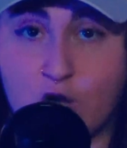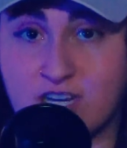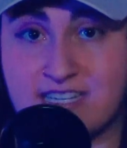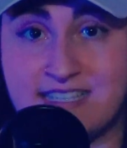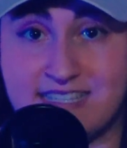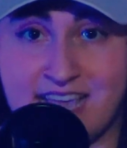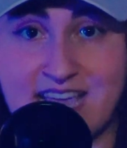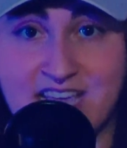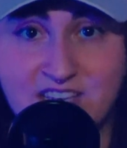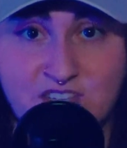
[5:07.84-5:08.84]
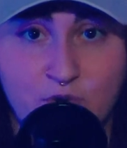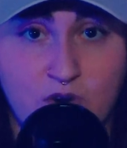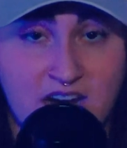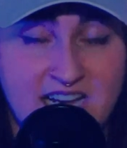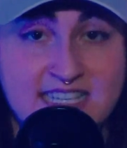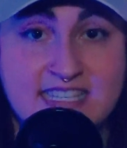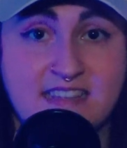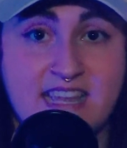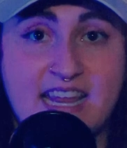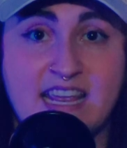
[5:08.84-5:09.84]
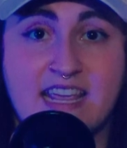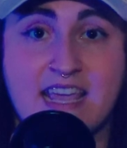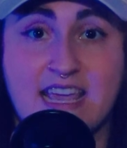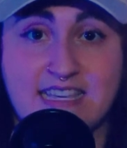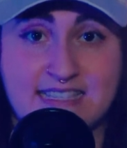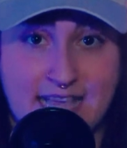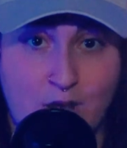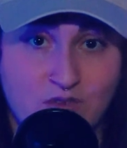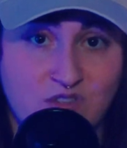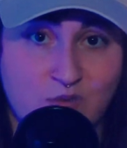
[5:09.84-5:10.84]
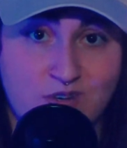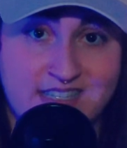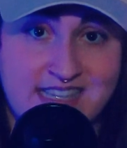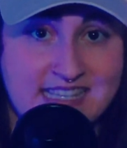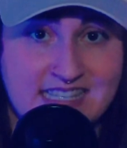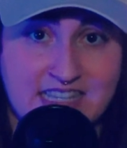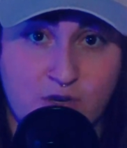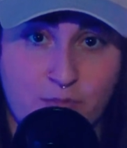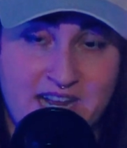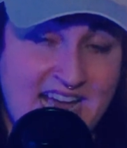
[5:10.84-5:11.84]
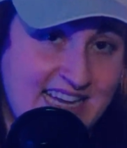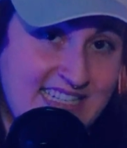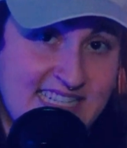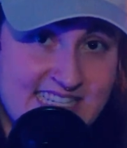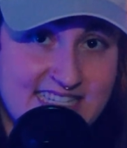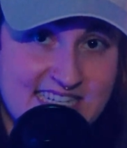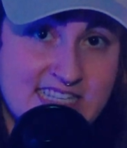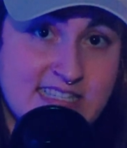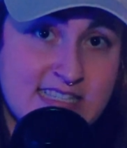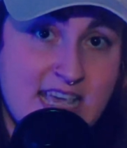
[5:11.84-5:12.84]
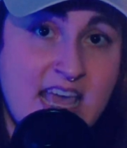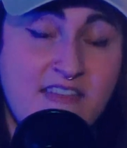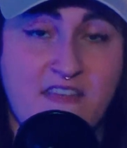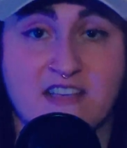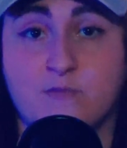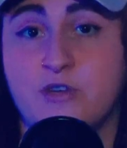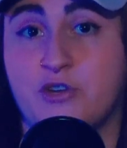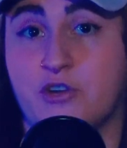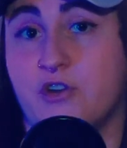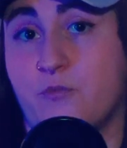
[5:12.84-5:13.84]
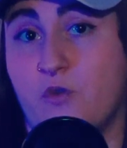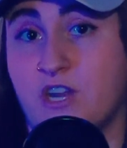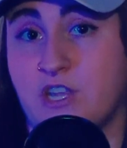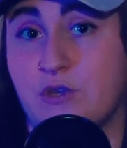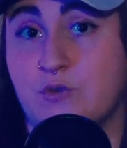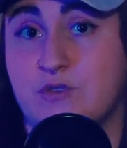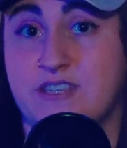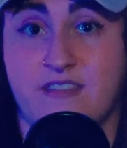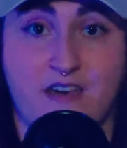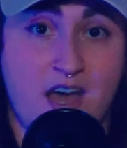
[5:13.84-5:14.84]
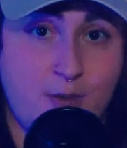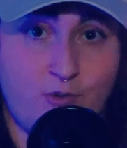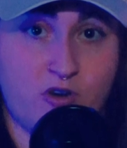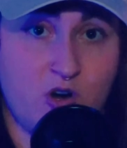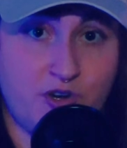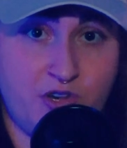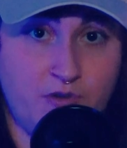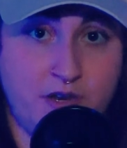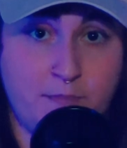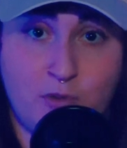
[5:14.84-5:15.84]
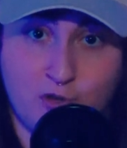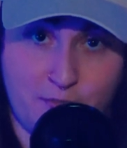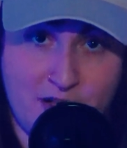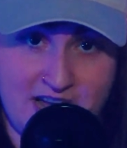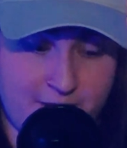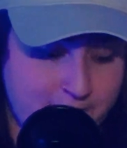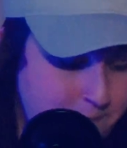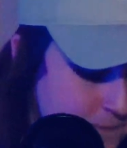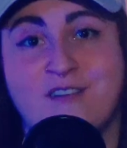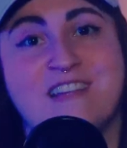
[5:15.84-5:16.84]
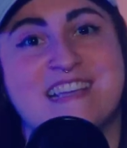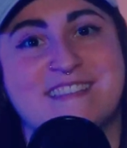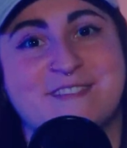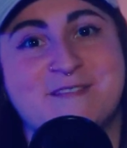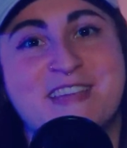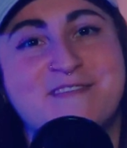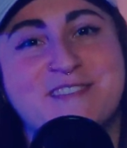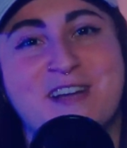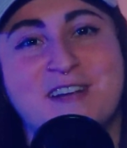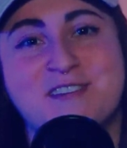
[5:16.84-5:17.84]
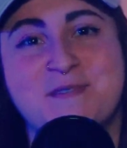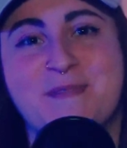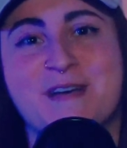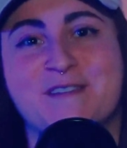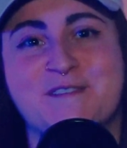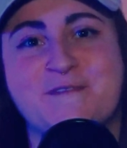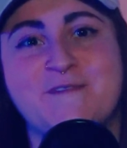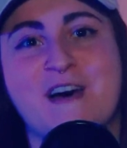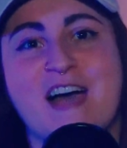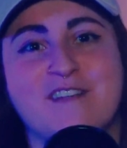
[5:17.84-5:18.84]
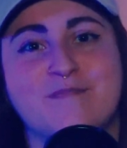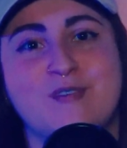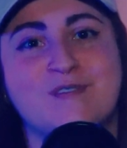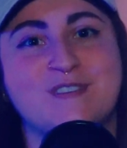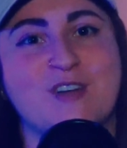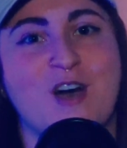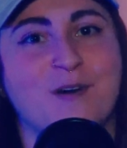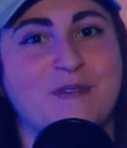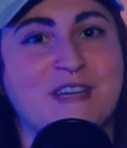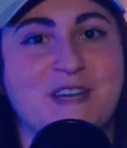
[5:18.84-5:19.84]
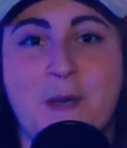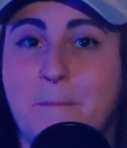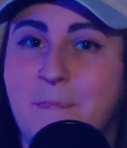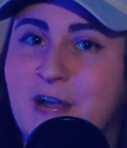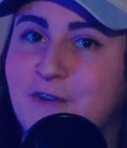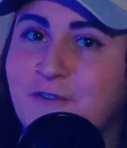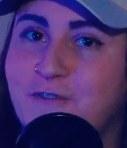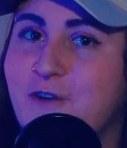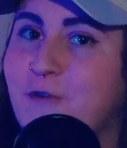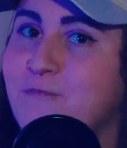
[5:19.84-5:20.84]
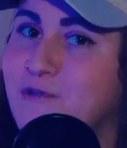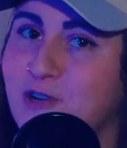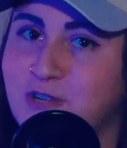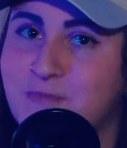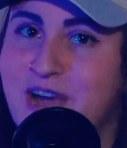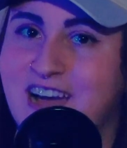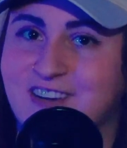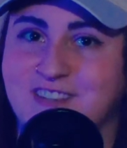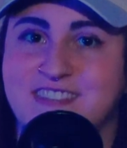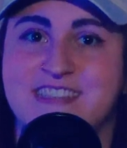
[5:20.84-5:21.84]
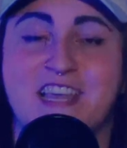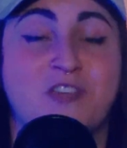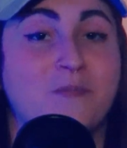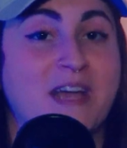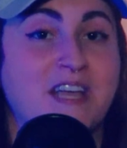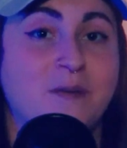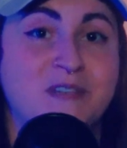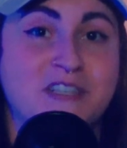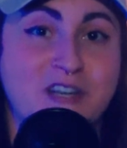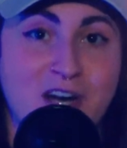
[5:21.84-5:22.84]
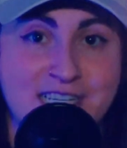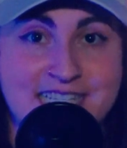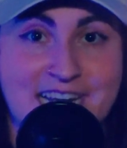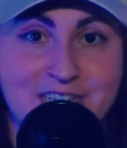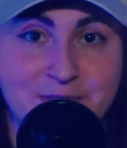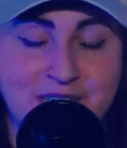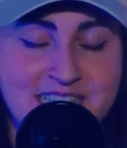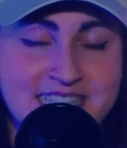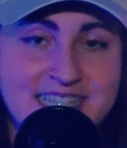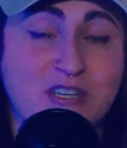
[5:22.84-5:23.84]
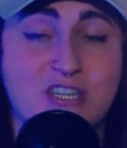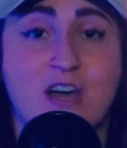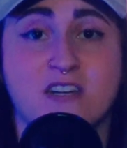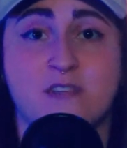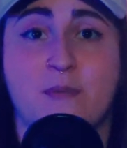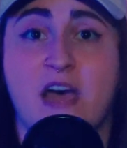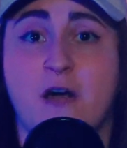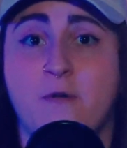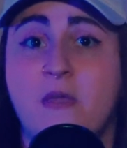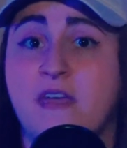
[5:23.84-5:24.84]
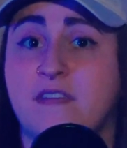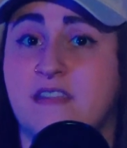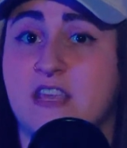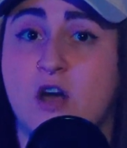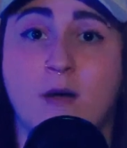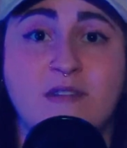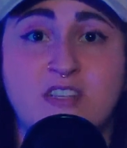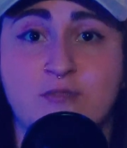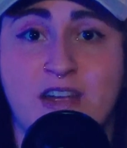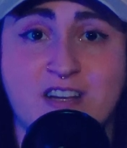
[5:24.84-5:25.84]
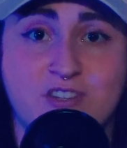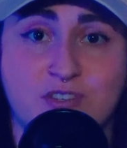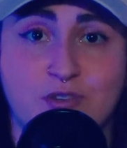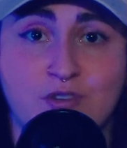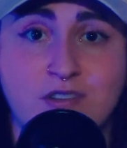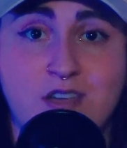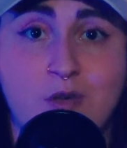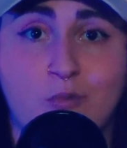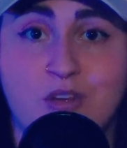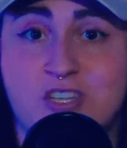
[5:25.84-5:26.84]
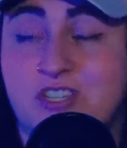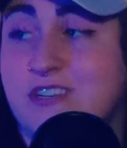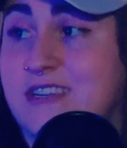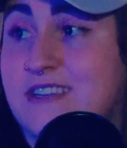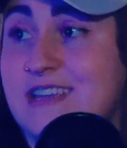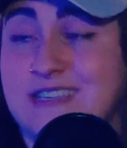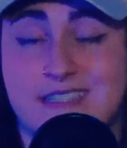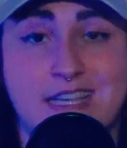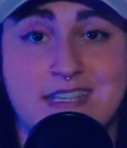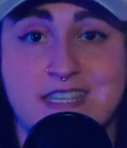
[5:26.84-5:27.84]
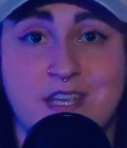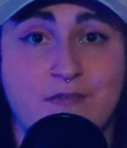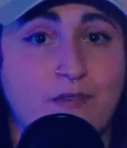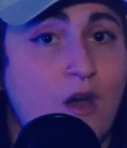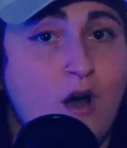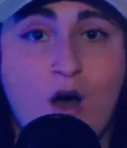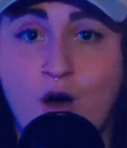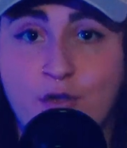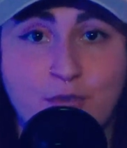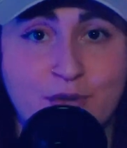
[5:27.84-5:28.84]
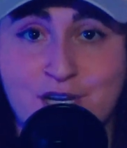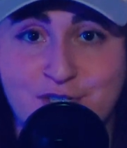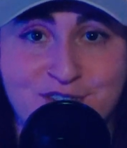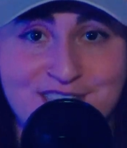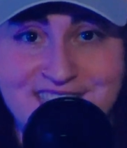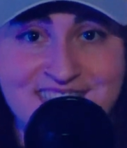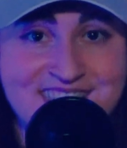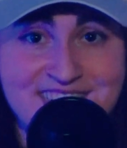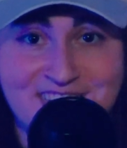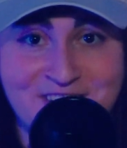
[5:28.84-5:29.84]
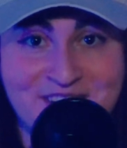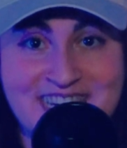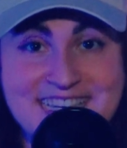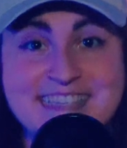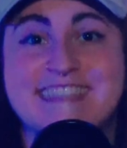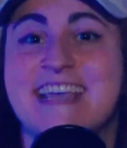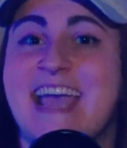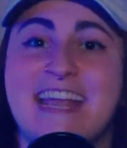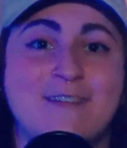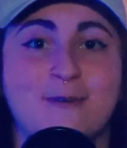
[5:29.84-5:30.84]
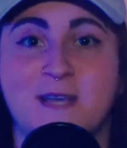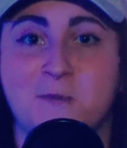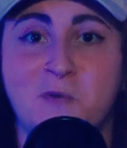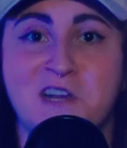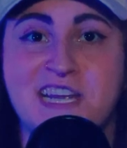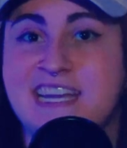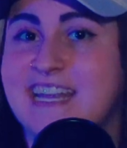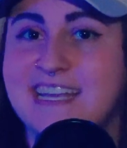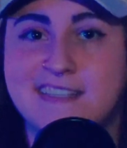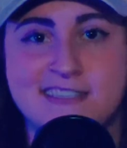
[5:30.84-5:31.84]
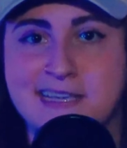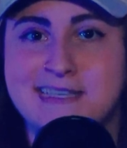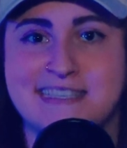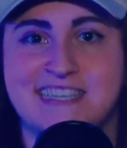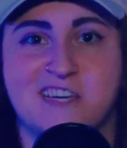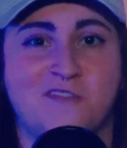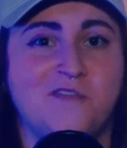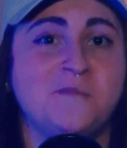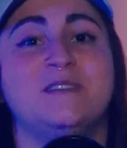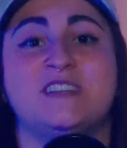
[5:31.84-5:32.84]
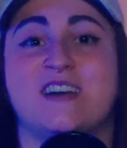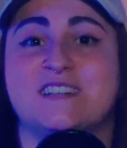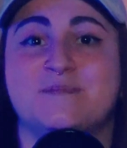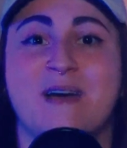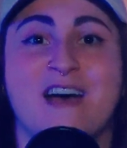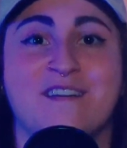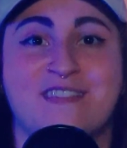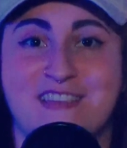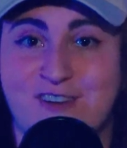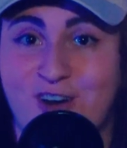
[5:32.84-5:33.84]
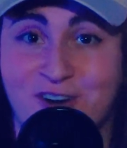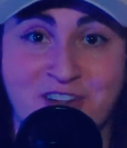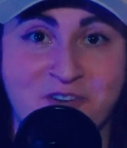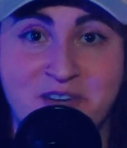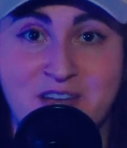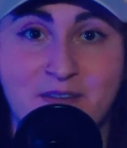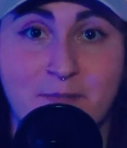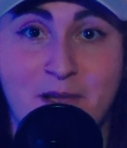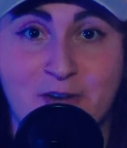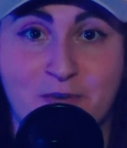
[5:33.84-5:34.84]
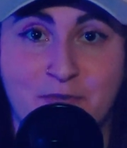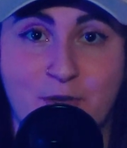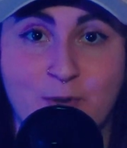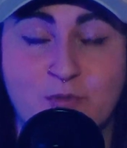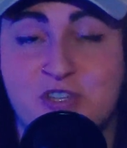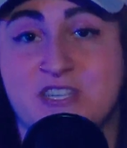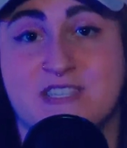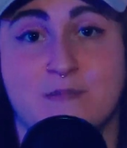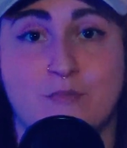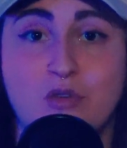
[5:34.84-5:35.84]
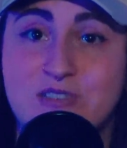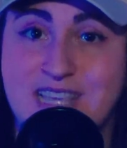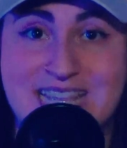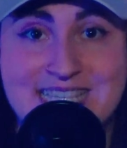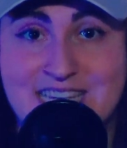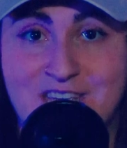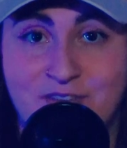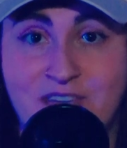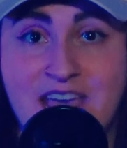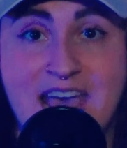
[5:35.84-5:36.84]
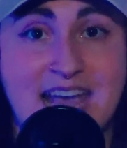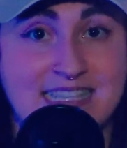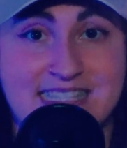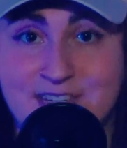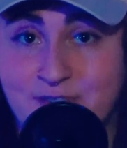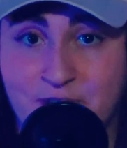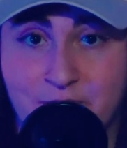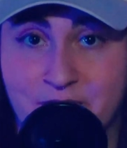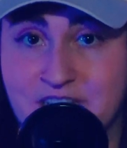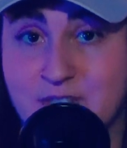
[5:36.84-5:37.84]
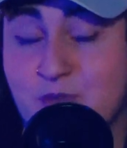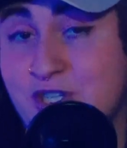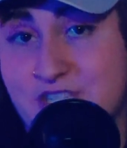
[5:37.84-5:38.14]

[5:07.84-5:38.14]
on a stage or isolating a sound source that's a little bit at a distance. That's when you're going to want to use the hypercardioid polar pattern. All right, so we have talked about the 5 most common microphone polar patterns that you might come into contact with. We talked about the omnidirectional, which is sensitive all 360 degrees. Any way you put it, it's sensitive. We talked about the cardioid microphone, which is the most sensitive at 0 degrees, which